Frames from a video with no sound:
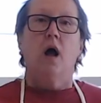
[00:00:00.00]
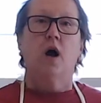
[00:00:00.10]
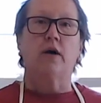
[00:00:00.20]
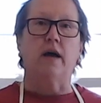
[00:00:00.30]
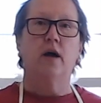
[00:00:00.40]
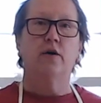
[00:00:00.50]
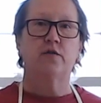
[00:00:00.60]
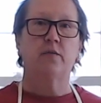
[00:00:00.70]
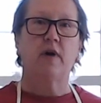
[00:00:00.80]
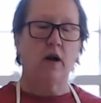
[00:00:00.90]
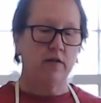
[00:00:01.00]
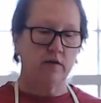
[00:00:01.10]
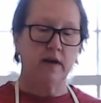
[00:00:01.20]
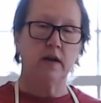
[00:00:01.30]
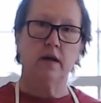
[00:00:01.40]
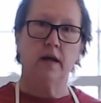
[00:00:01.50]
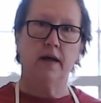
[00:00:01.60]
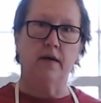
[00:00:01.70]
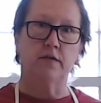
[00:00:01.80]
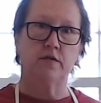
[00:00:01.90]
Okay, so we got all the green
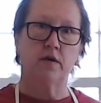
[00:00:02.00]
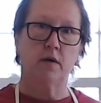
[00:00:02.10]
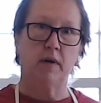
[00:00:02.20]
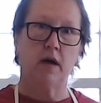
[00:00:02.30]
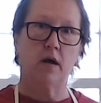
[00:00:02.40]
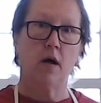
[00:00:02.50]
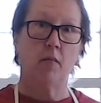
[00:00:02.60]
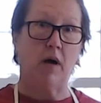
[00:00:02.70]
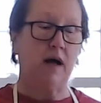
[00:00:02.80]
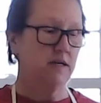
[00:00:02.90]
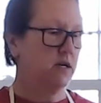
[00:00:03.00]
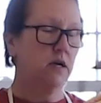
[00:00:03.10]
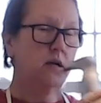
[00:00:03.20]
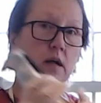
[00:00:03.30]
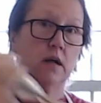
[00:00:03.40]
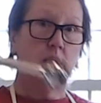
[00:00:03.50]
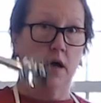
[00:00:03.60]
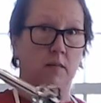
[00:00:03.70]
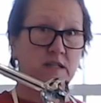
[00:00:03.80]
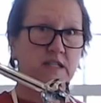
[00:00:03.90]
in this big pot.
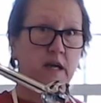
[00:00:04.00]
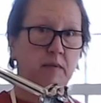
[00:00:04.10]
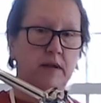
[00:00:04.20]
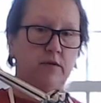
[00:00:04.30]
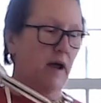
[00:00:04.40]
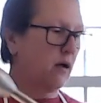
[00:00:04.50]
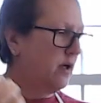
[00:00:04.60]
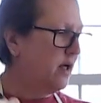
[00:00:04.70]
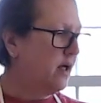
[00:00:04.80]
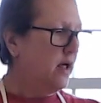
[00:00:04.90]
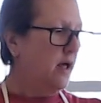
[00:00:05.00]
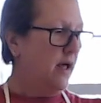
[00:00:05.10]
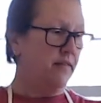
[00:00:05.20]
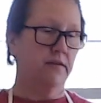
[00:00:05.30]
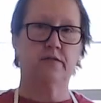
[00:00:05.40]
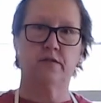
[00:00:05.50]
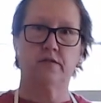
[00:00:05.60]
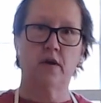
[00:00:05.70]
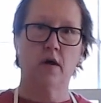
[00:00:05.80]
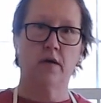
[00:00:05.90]
Got my stick blender out, and this
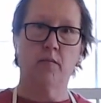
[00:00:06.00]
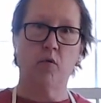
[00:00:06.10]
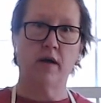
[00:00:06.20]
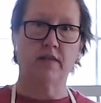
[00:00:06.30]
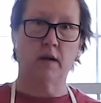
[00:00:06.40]
is the brine that I'm